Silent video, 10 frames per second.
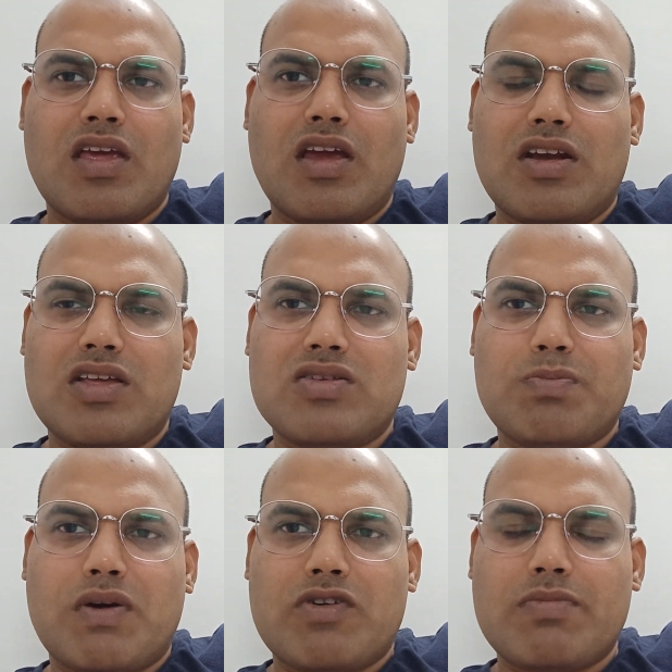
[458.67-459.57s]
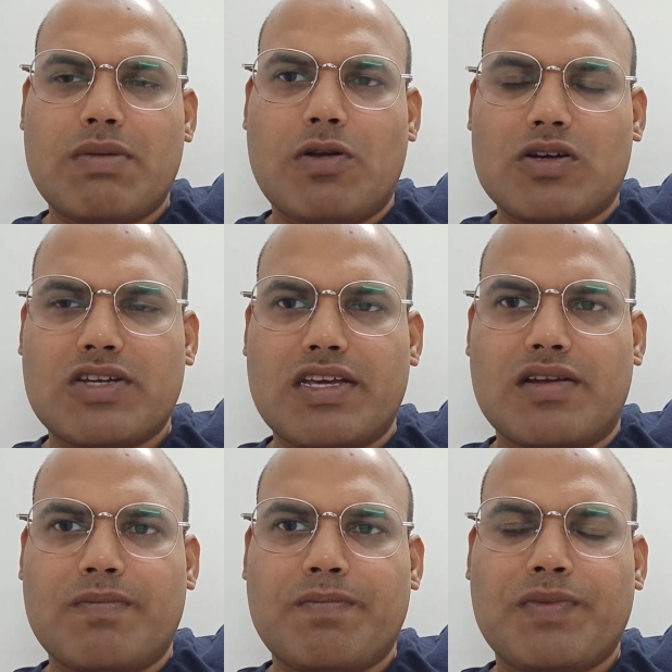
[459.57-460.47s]
It is powered by
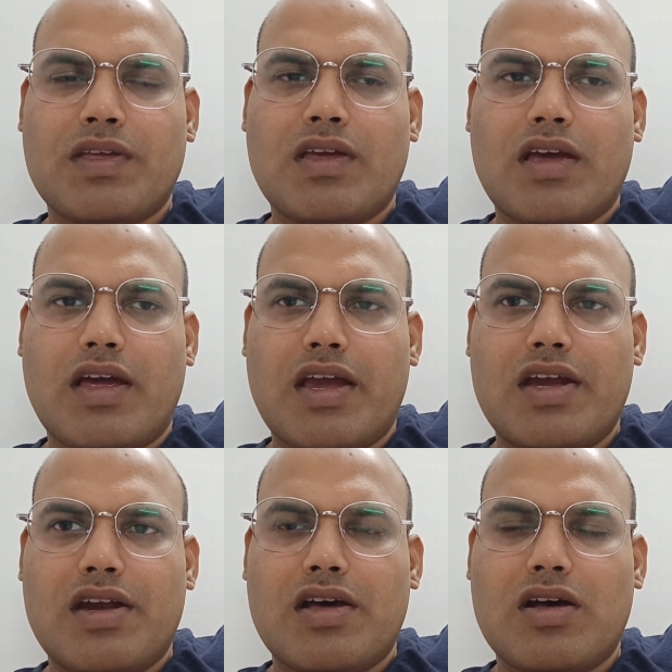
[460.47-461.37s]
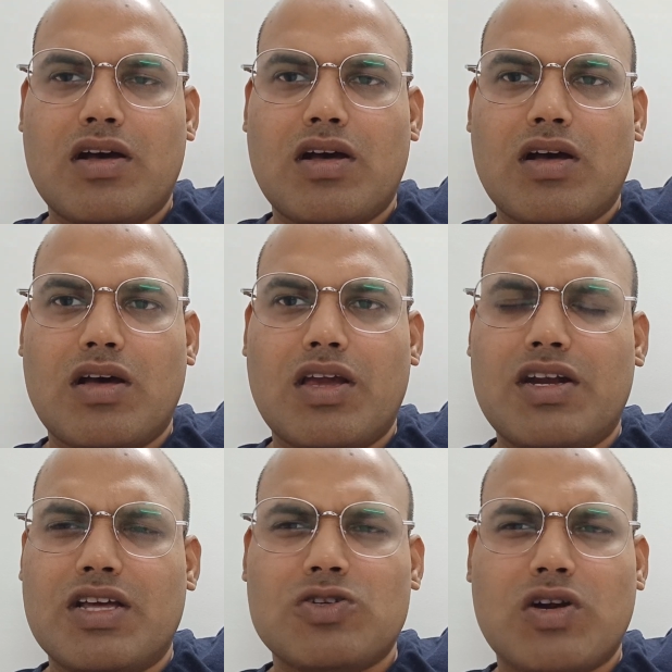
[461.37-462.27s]
blockchain, and it
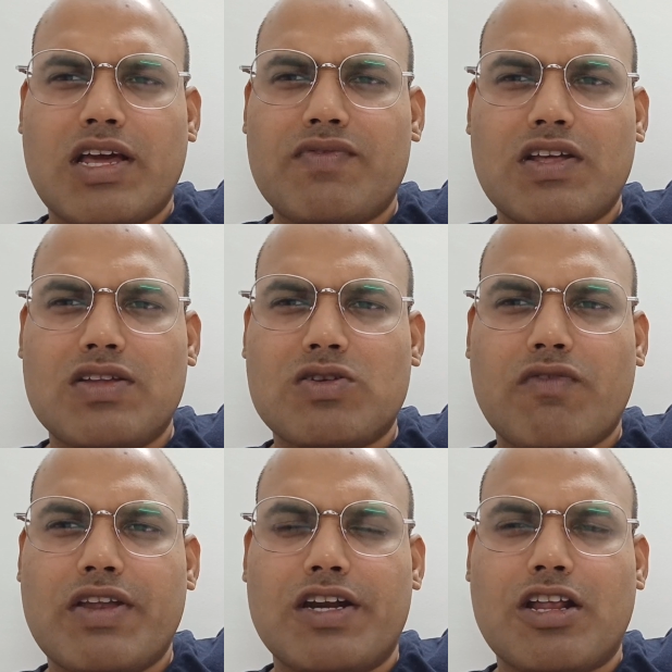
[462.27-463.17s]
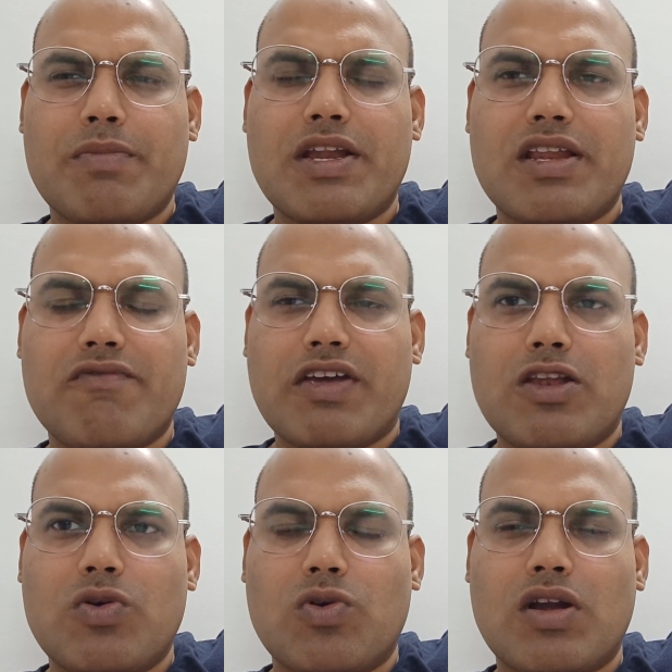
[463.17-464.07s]
does not have the risk of an intermediary
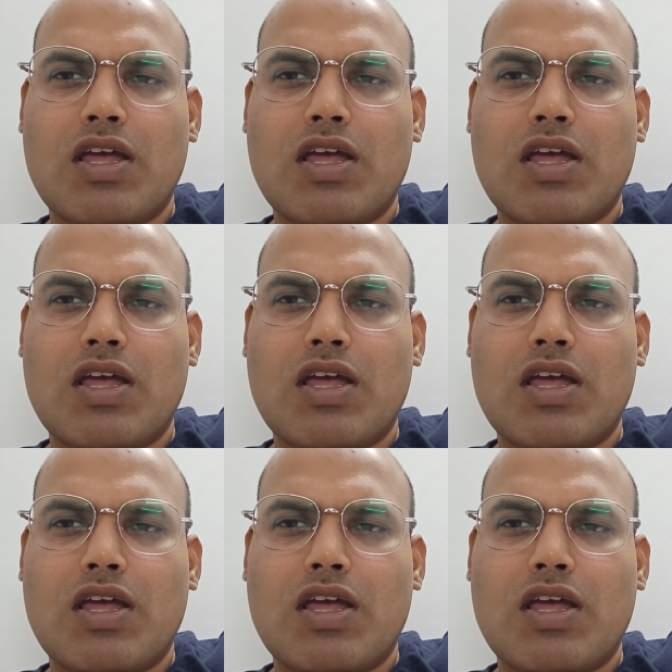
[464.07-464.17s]
failure,